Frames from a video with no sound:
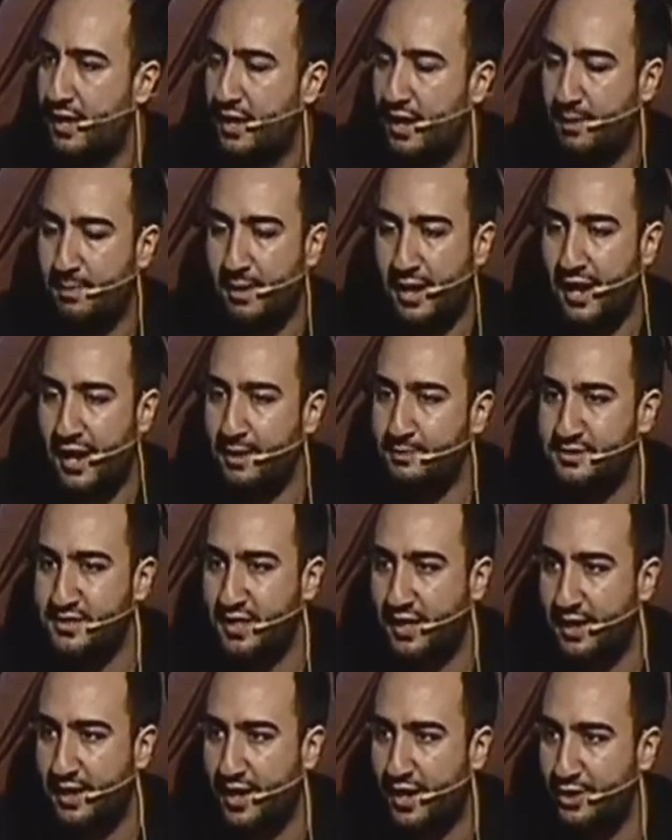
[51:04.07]
Abu
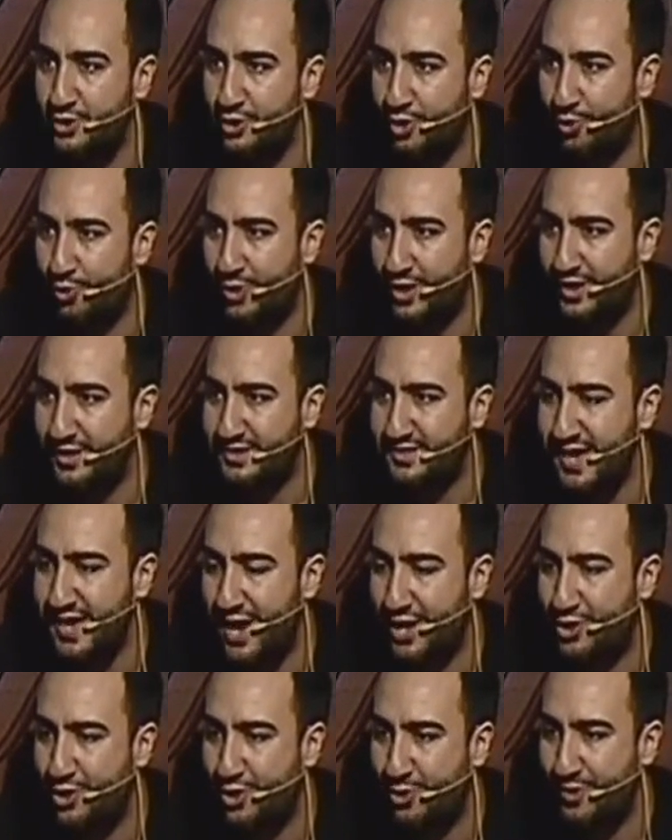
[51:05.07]
Abdullah, your words
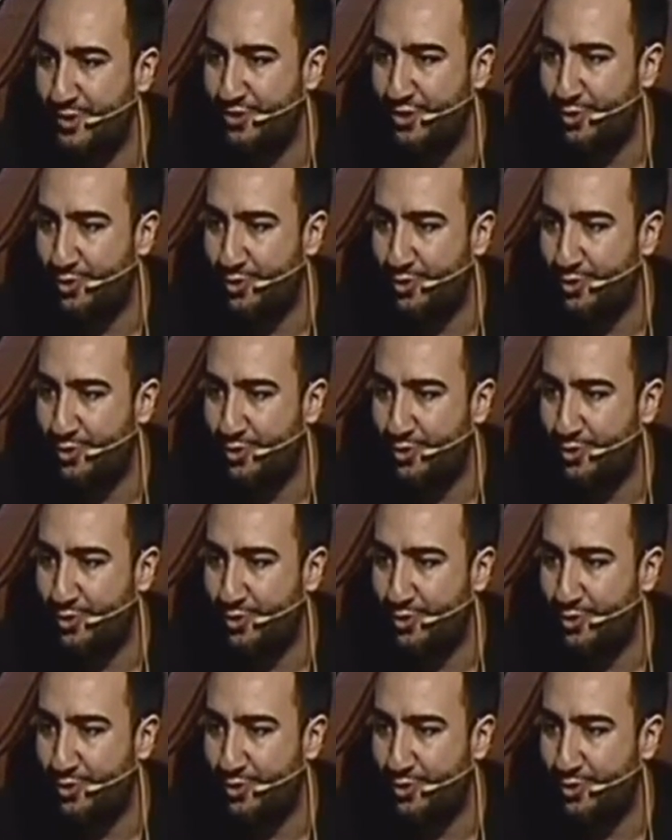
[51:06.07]
echo in